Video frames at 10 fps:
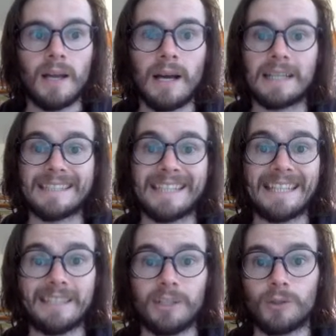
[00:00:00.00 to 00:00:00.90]
It's
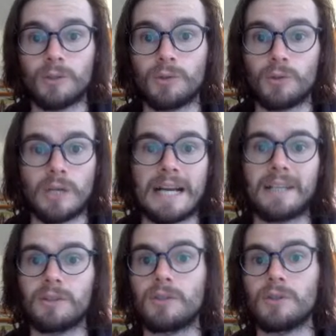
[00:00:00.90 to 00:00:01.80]
easier to
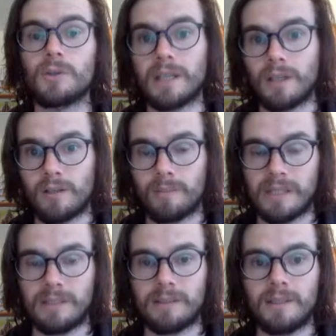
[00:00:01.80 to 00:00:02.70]
track during
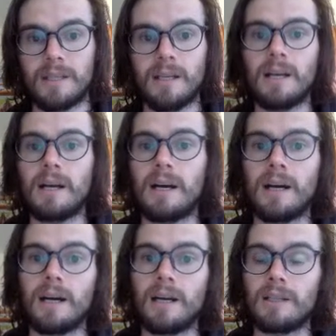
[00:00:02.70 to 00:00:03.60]
combat.
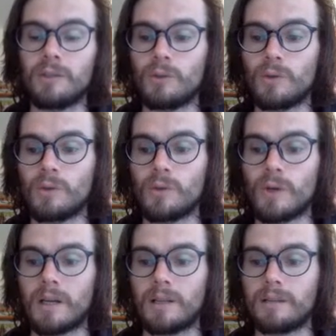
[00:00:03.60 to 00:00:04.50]
You
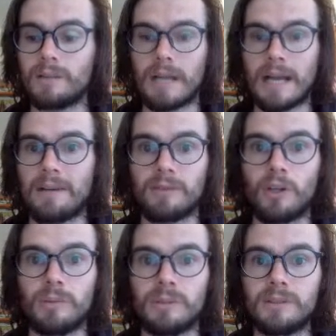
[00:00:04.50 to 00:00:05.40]
have
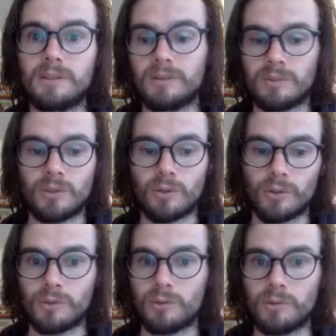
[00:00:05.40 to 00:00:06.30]
goblins, so
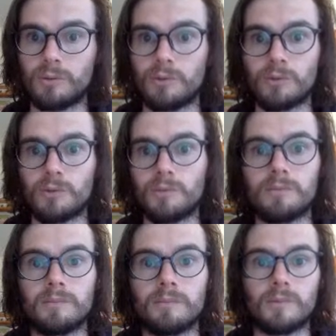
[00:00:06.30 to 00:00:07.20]
you do
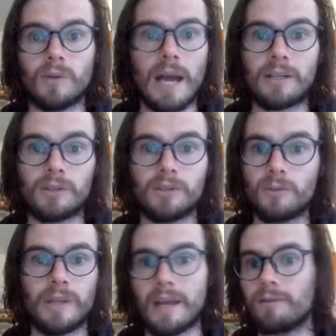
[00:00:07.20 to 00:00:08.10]
your actions
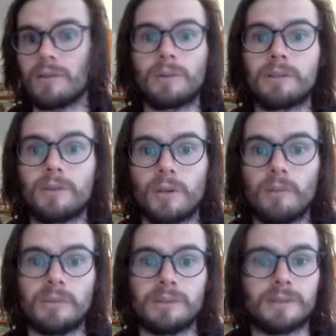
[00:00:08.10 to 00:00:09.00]
with every one of your
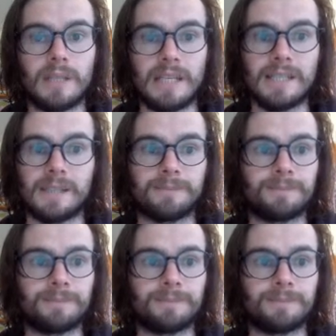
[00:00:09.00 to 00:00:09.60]
goblins. Easy.